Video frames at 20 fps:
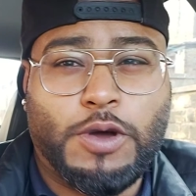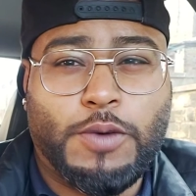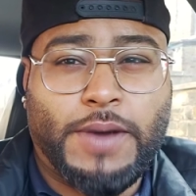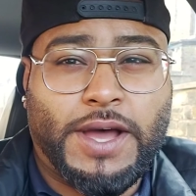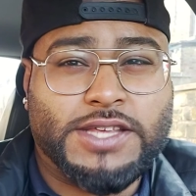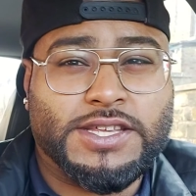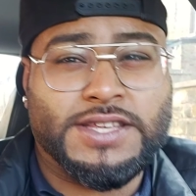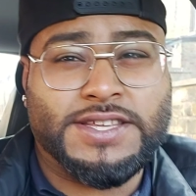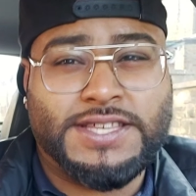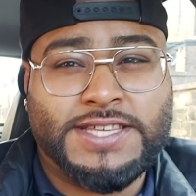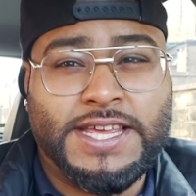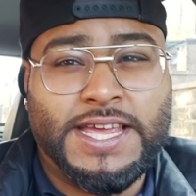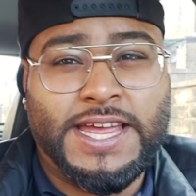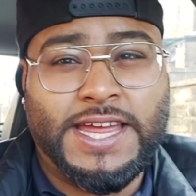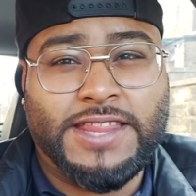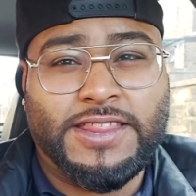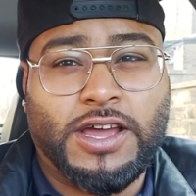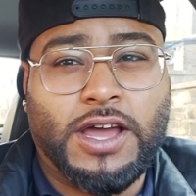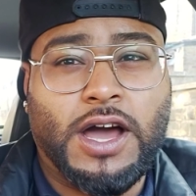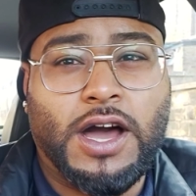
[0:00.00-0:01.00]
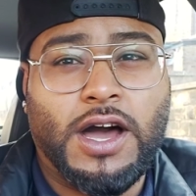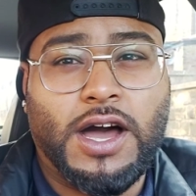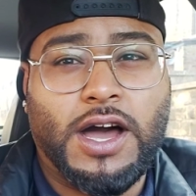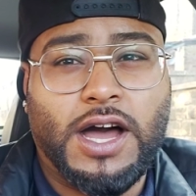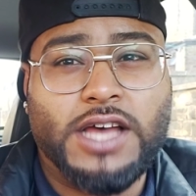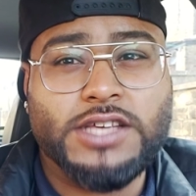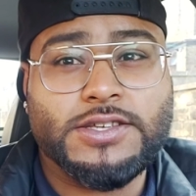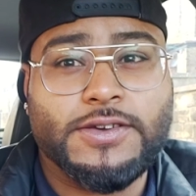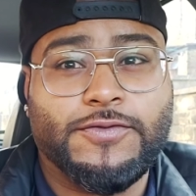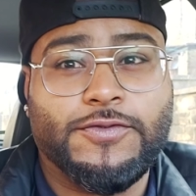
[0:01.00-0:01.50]
Bob hasn't seen the car
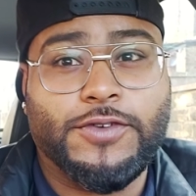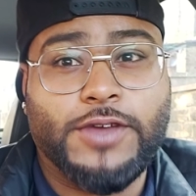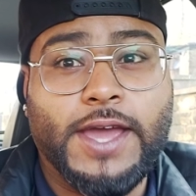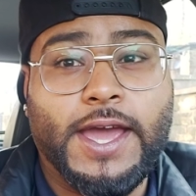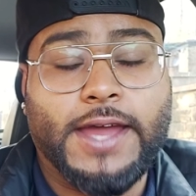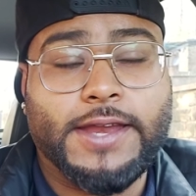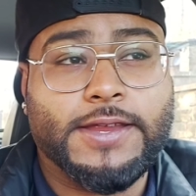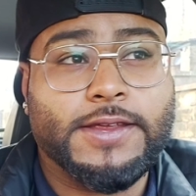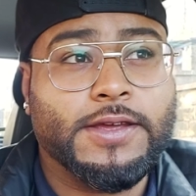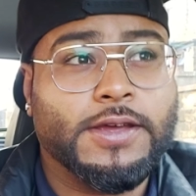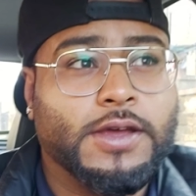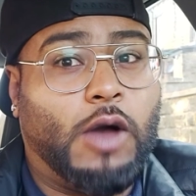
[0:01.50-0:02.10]
as of yet.